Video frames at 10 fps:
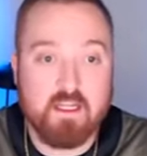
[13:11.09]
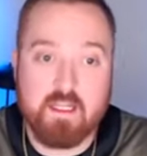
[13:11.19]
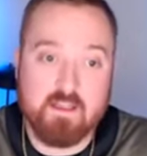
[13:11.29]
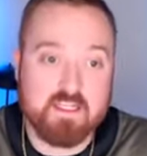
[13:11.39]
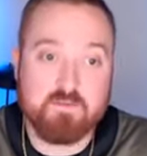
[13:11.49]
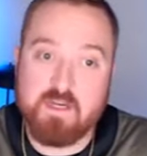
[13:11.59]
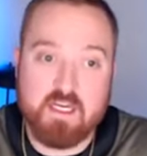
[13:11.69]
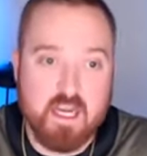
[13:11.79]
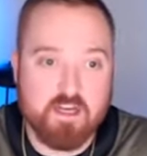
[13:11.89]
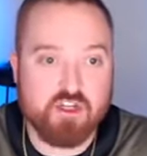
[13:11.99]
in this
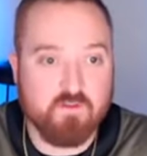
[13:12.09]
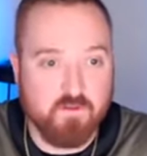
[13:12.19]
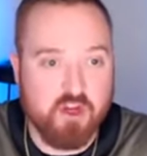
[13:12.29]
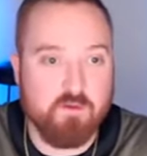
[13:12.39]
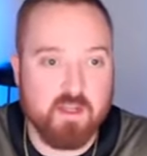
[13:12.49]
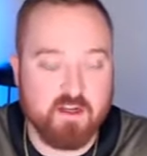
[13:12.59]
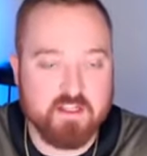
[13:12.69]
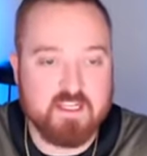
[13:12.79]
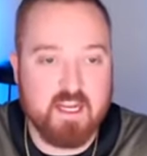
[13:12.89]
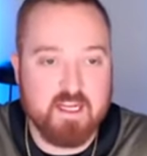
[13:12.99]
mediation for you to be able
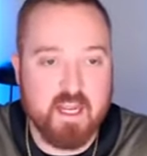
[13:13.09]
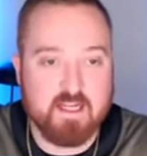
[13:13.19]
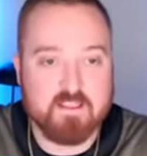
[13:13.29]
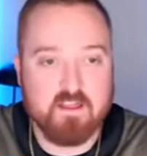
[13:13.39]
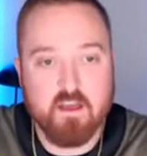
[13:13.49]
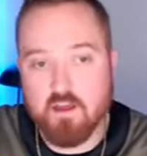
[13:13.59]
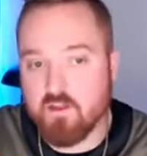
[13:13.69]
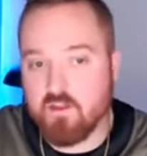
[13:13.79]
to say yes?